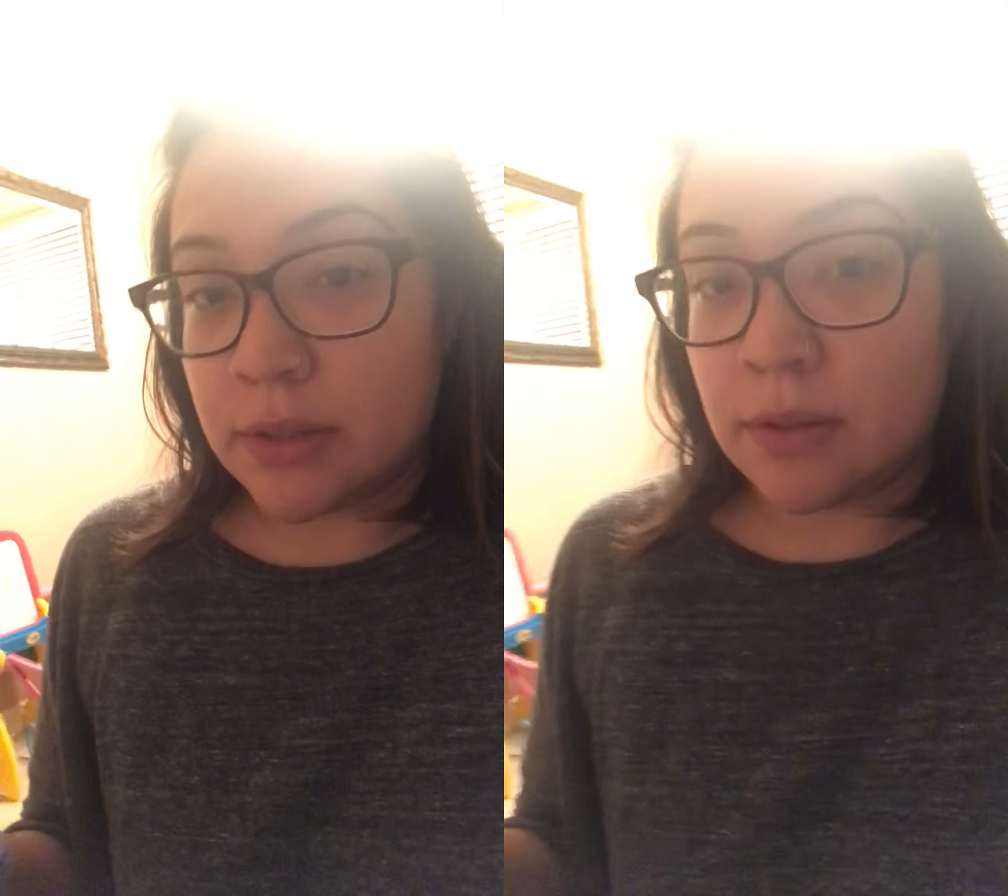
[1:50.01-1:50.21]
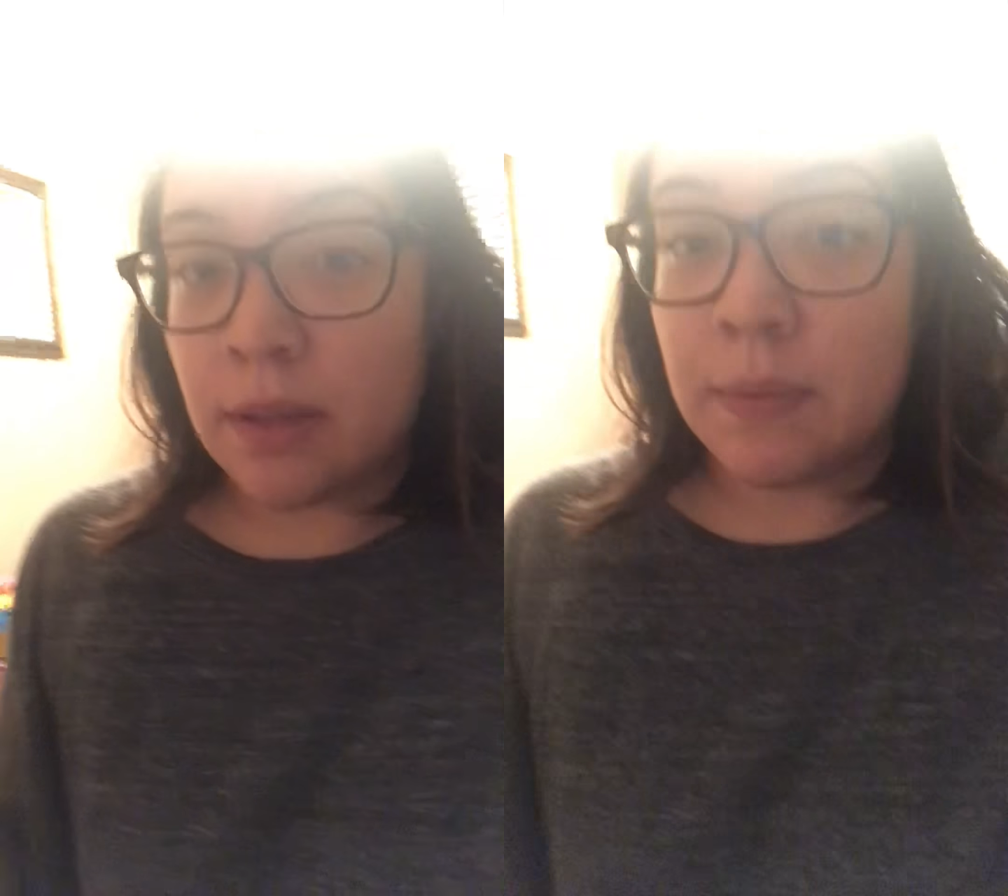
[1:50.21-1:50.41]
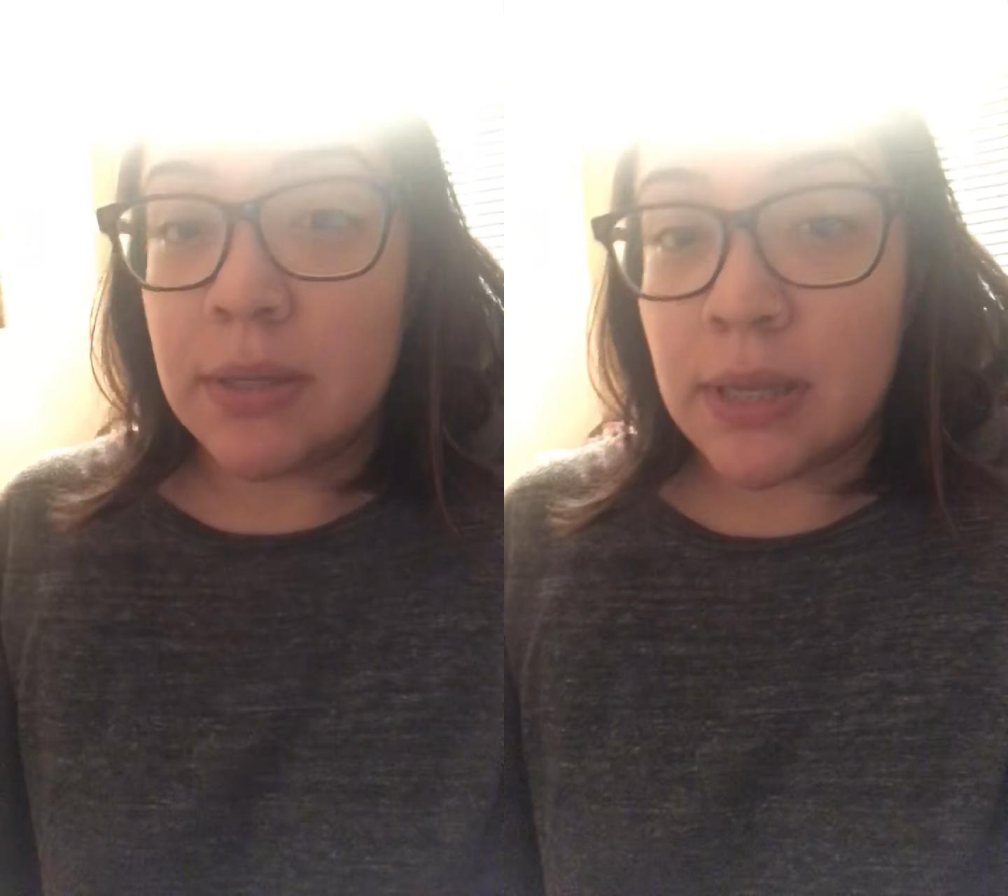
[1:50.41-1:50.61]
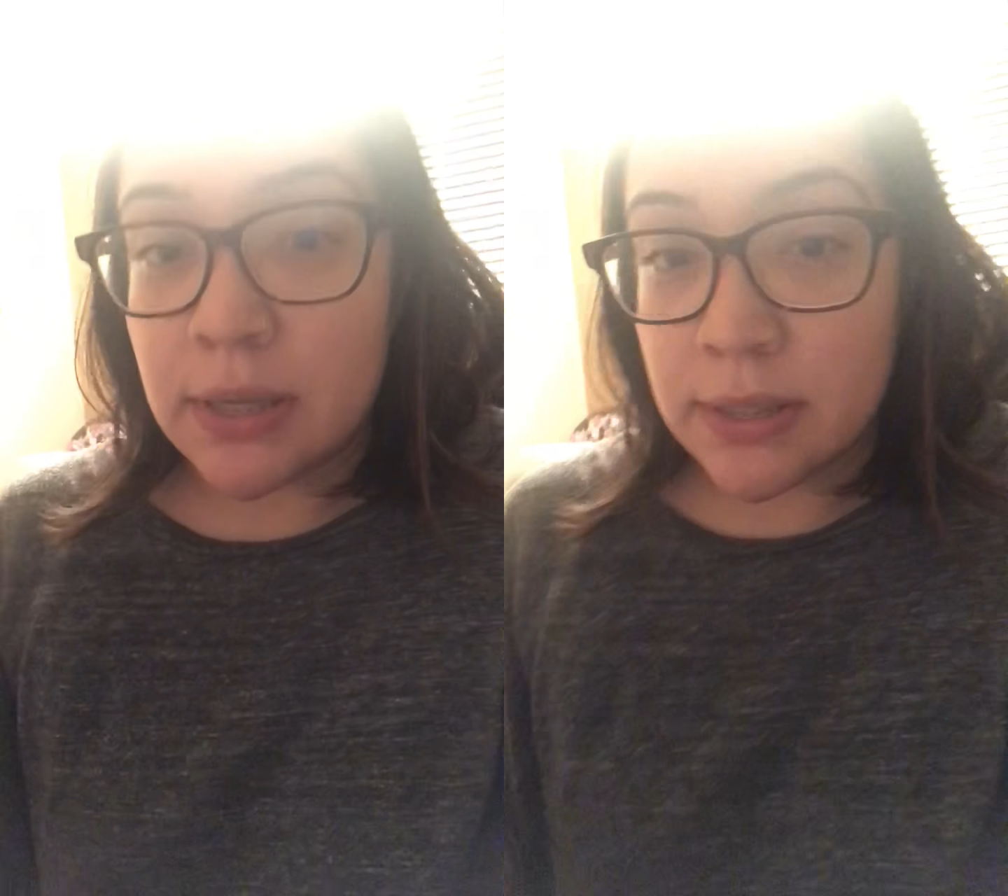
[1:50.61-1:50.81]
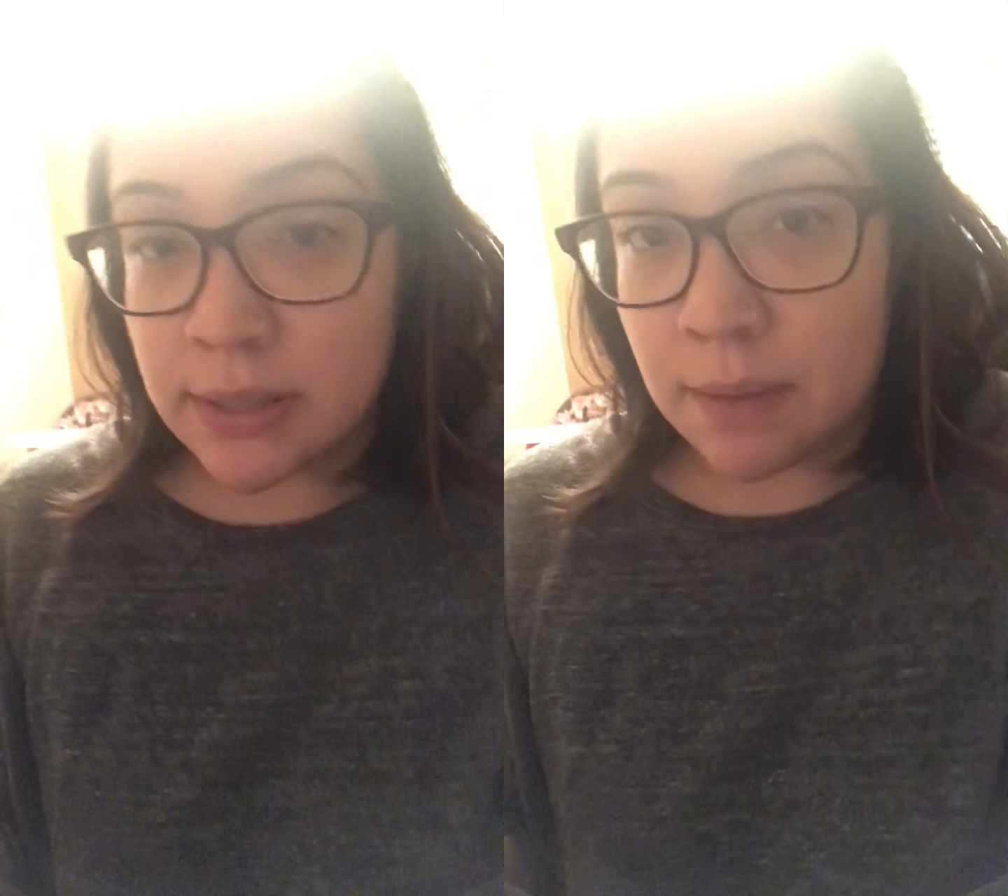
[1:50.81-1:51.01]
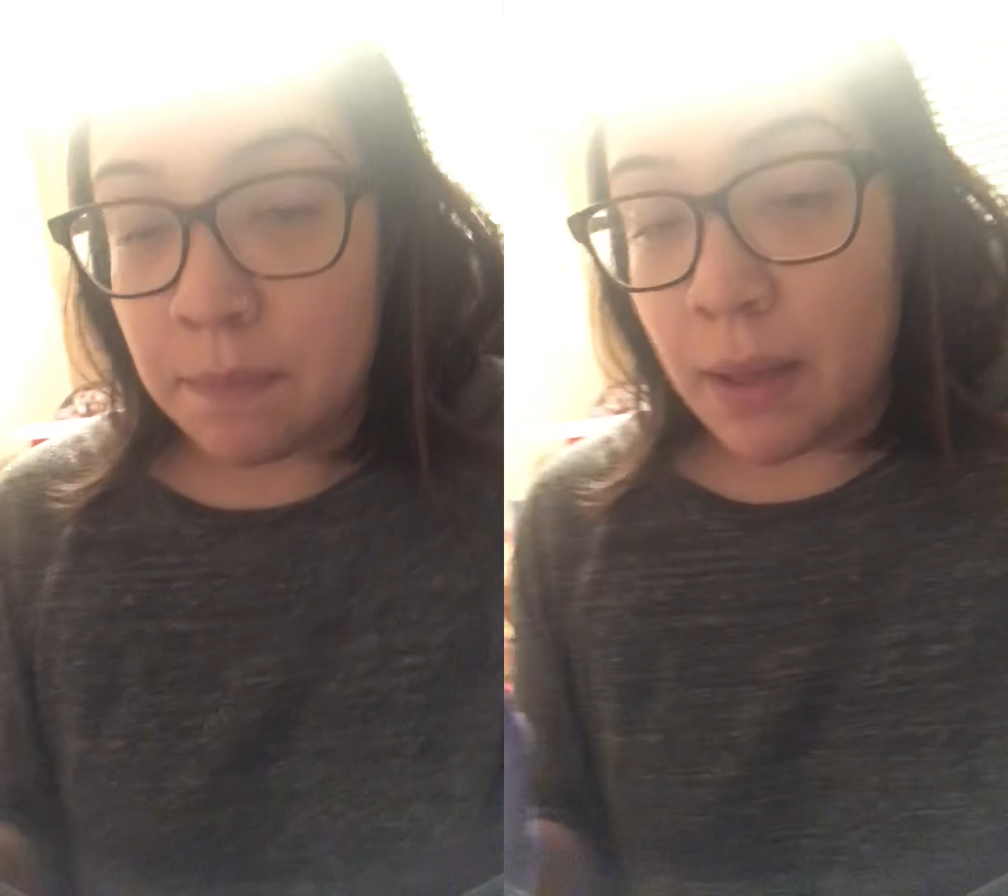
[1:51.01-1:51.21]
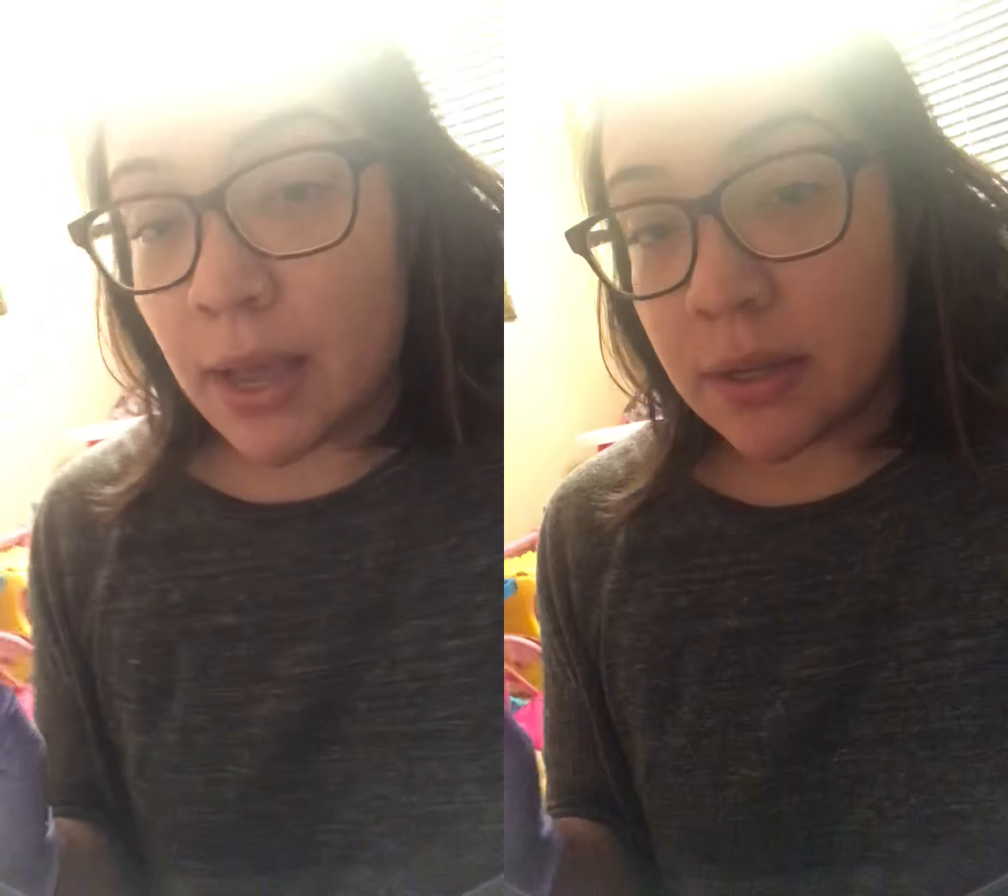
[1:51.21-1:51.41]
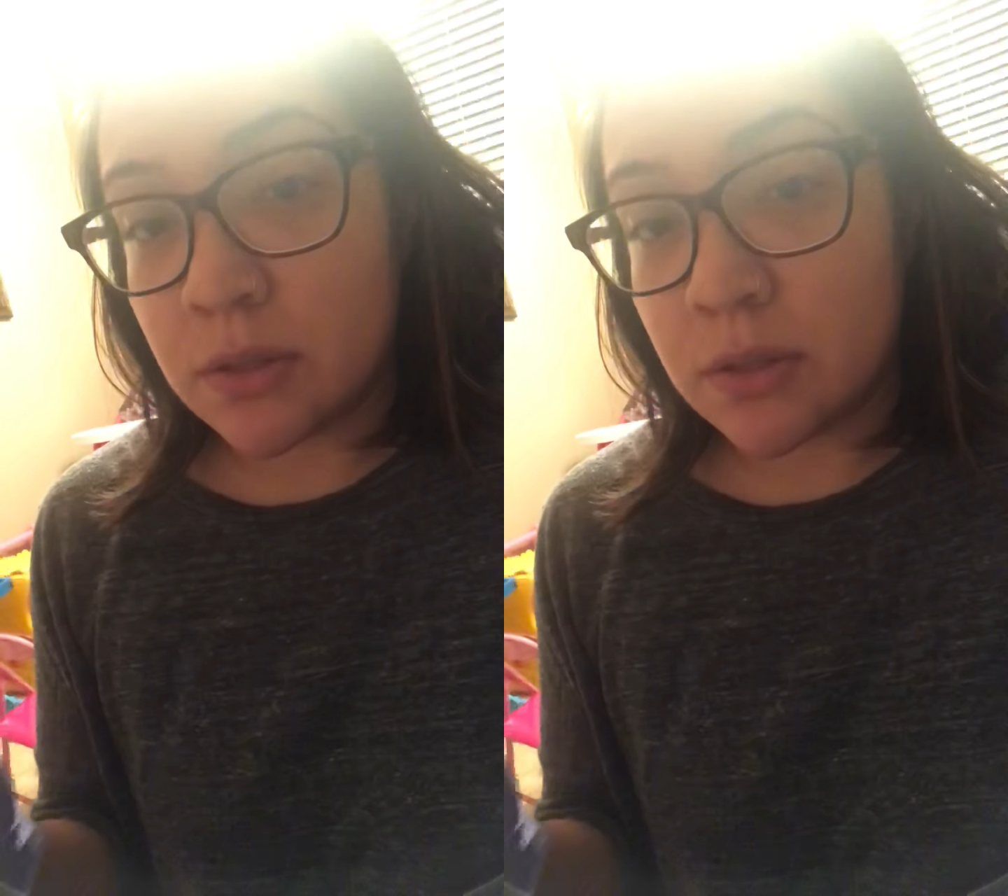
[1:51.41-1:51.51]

so let me take a step back.